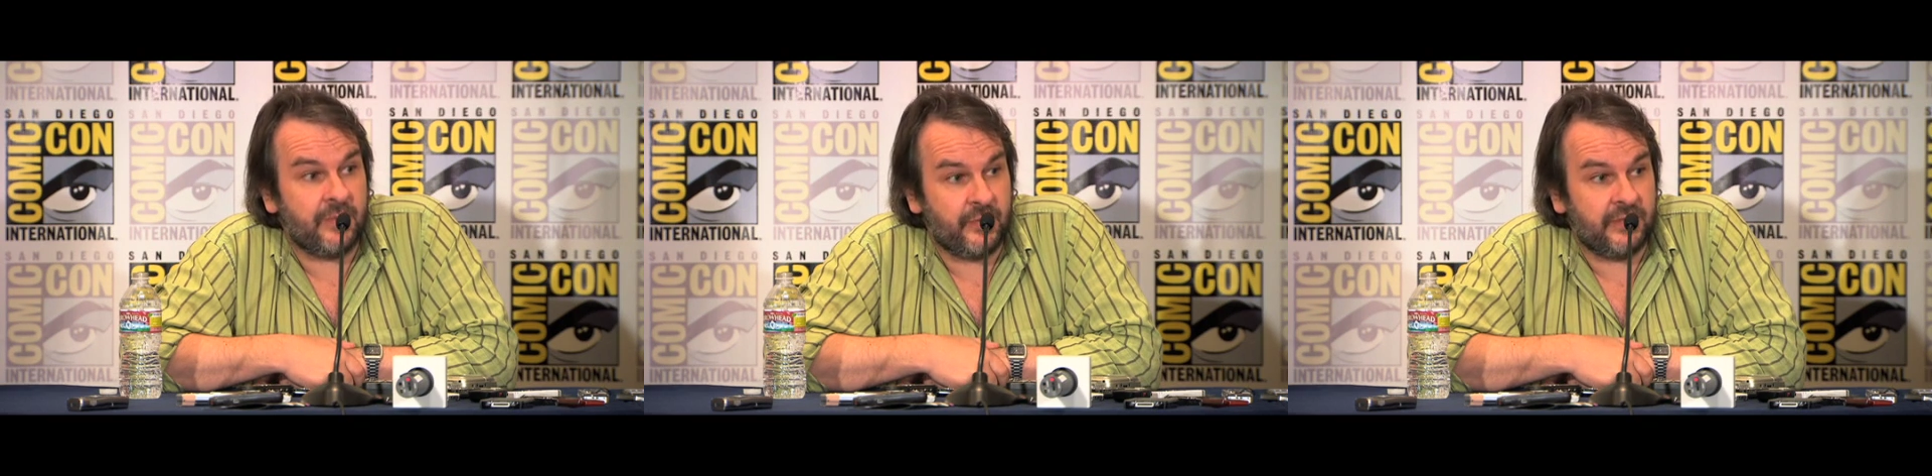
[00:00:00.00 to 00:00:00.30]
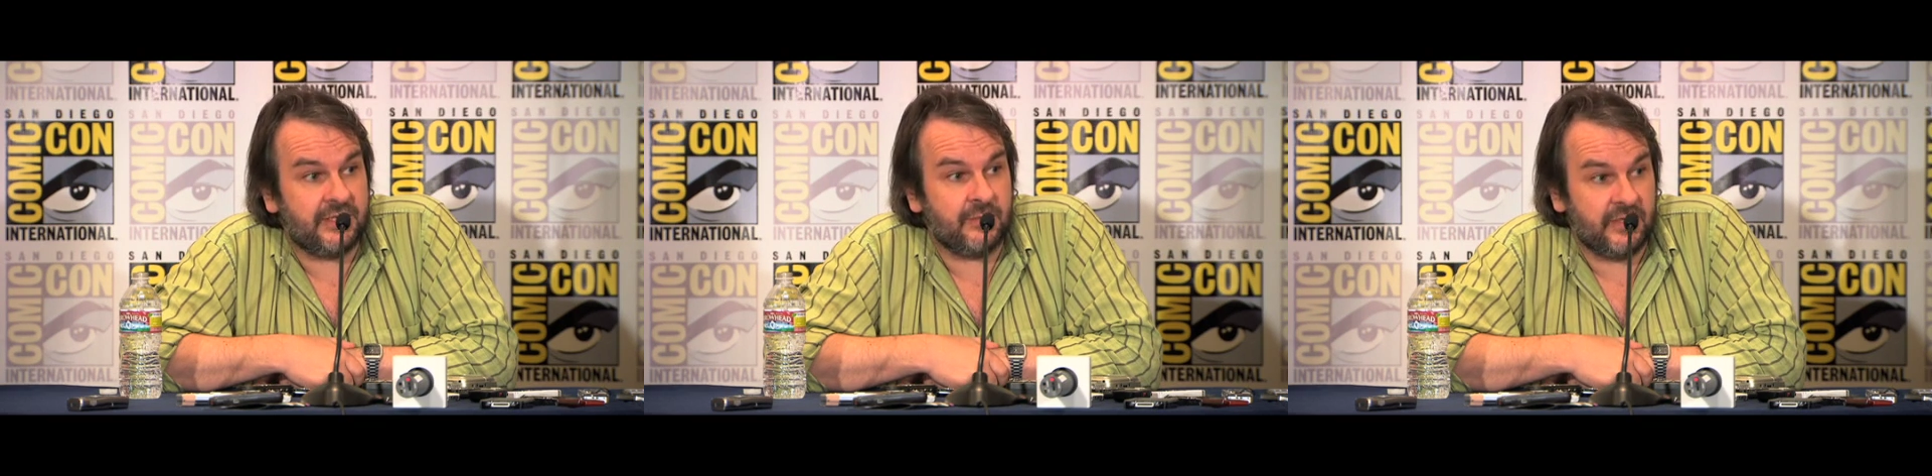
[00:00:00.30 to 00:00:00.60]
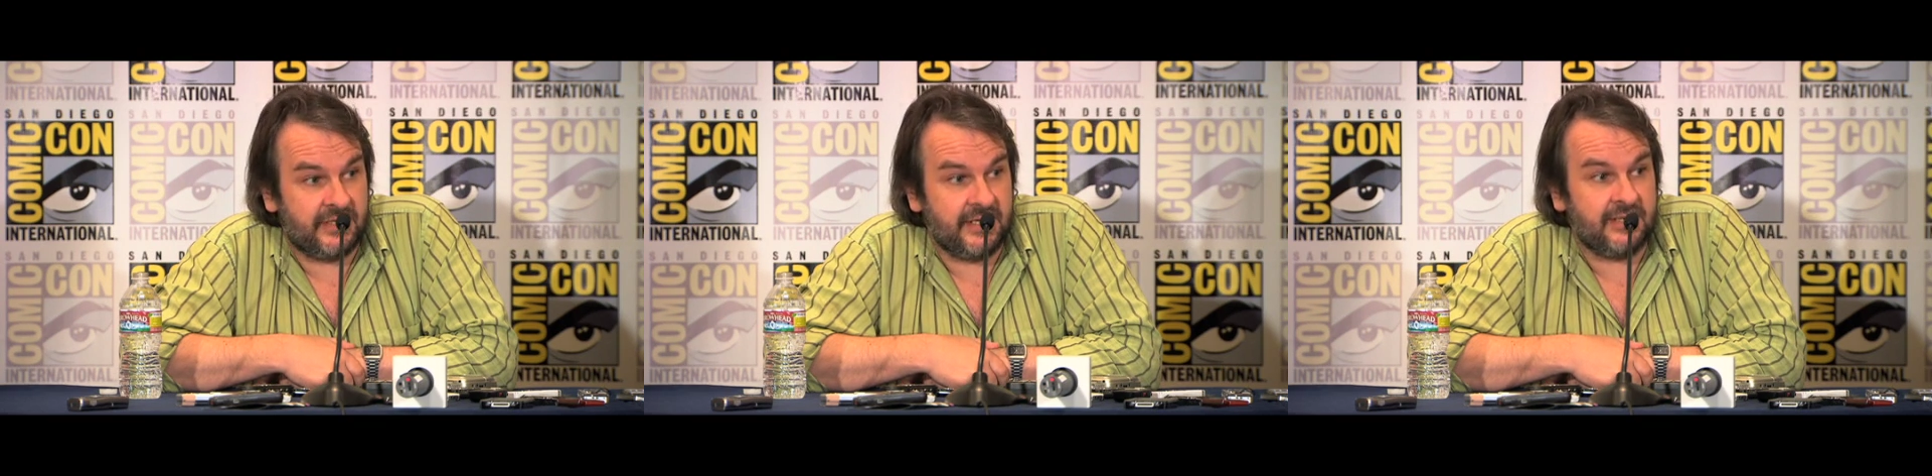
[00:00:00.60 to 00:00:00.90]
I mean, with
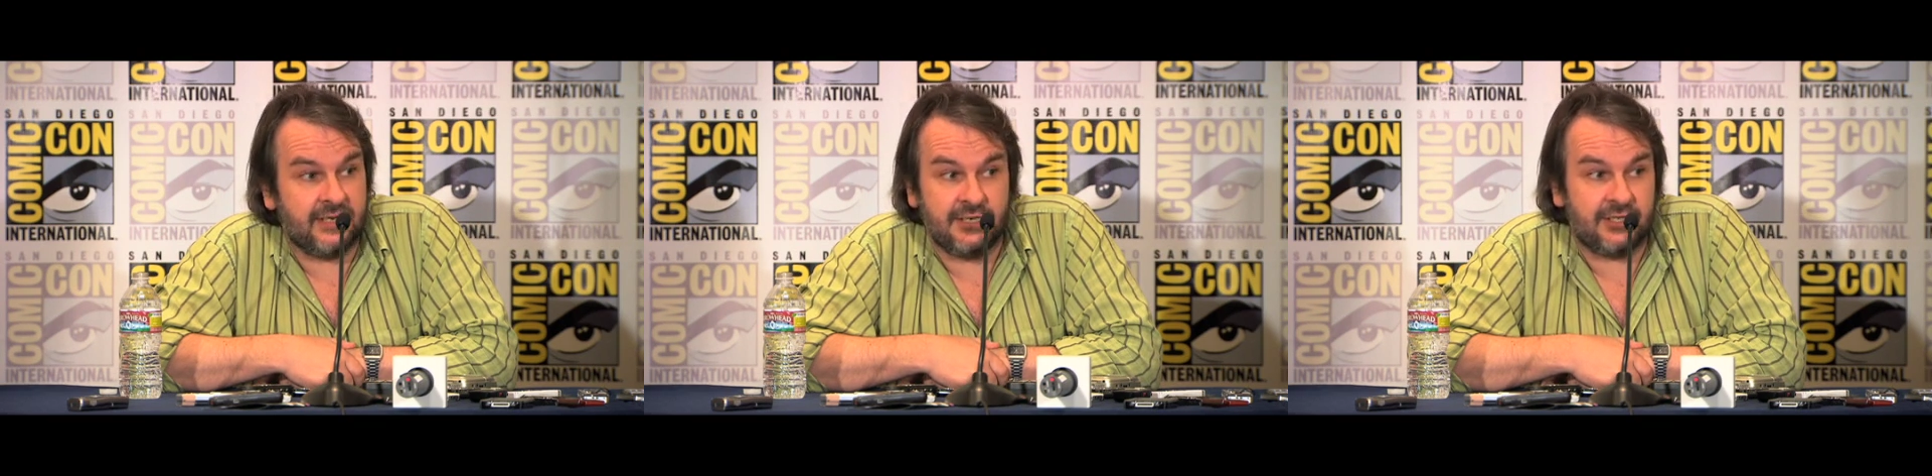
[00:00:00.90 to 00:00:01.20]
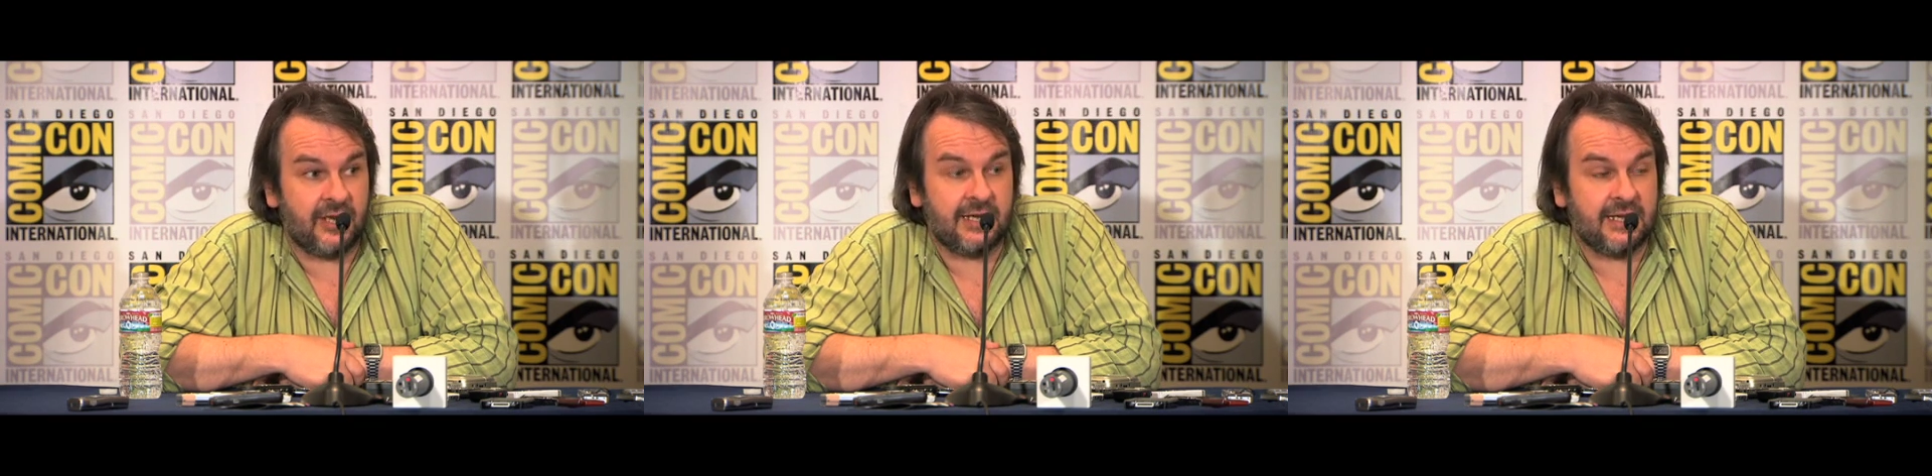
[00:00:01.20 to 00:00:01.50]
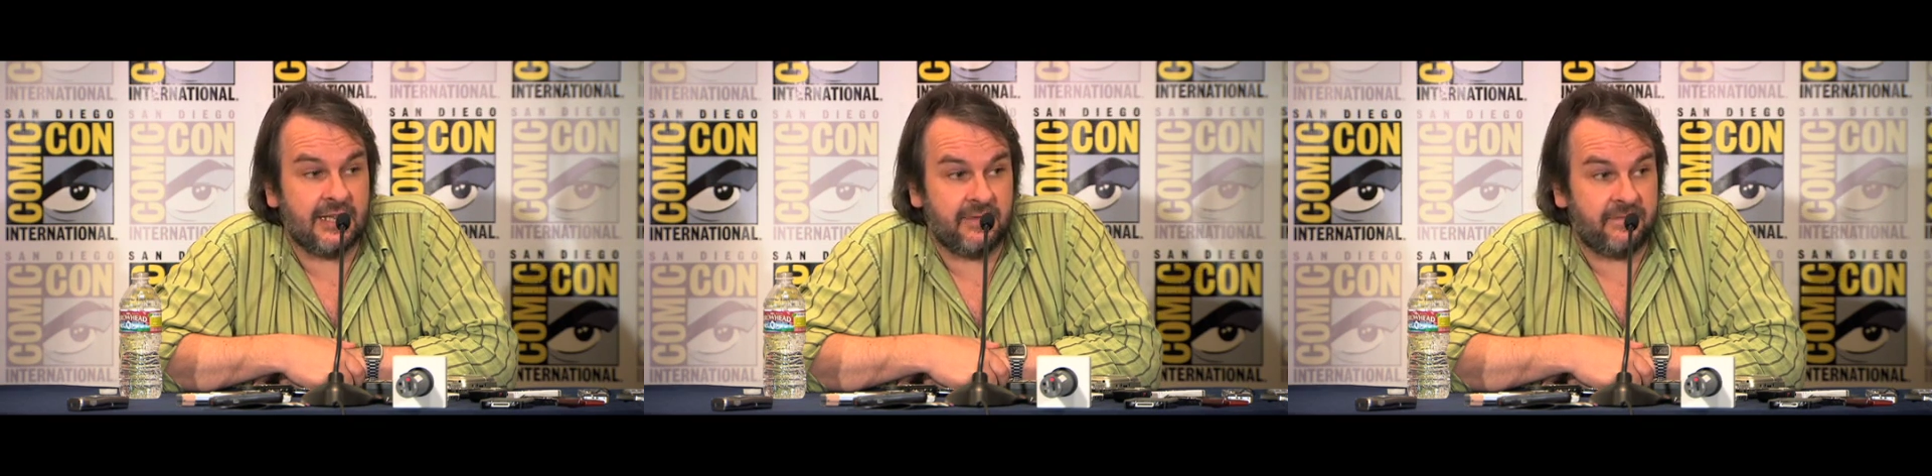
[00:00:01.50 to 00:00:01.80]
Tintin, just like
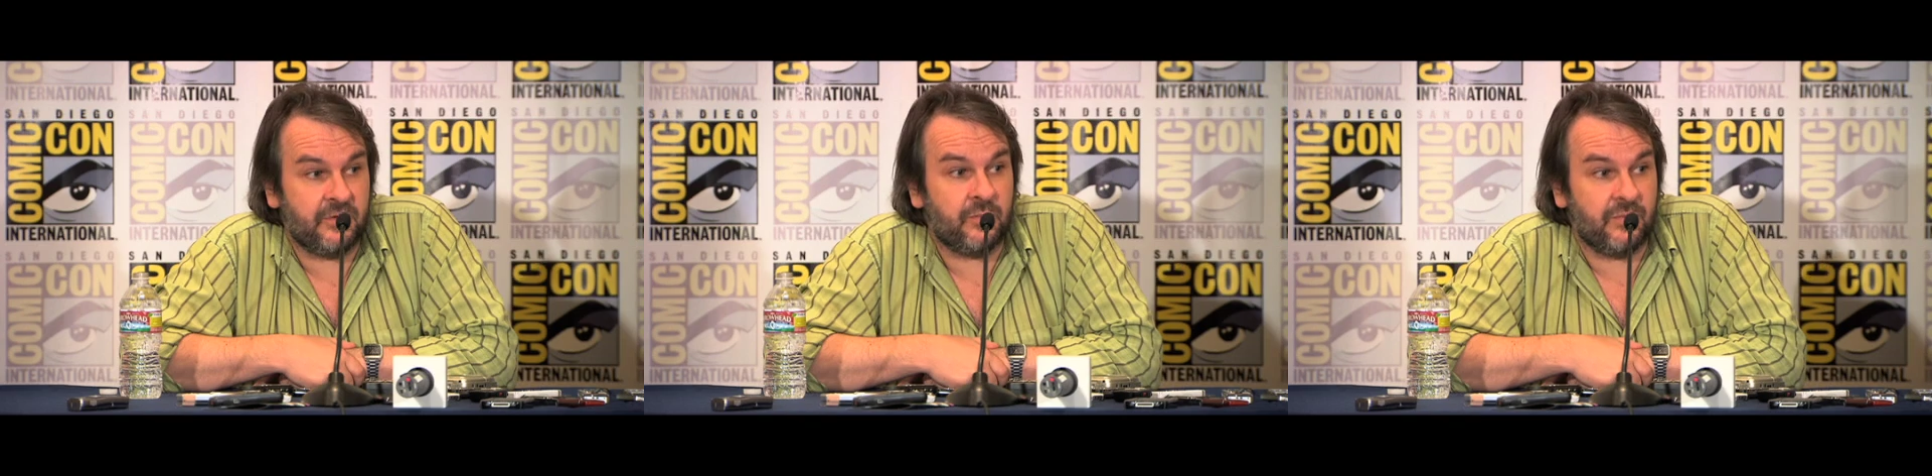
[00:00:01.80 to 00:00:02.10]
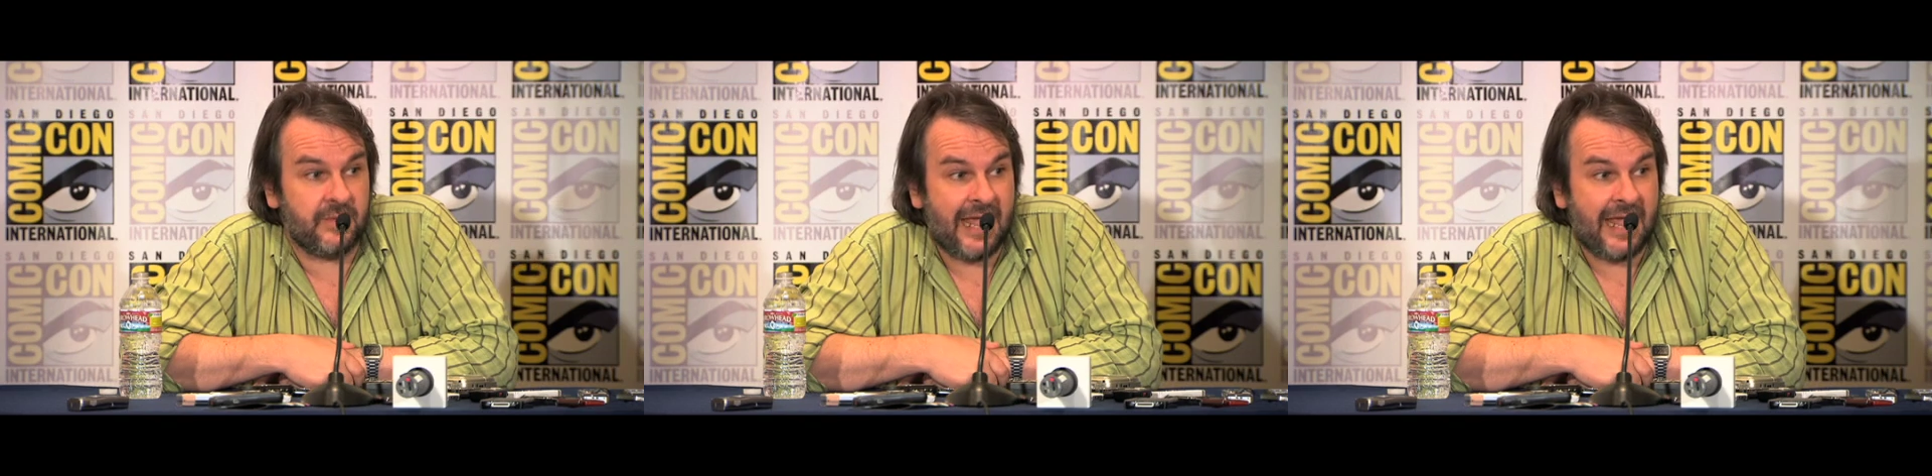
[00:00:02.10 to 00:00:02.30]
any other film,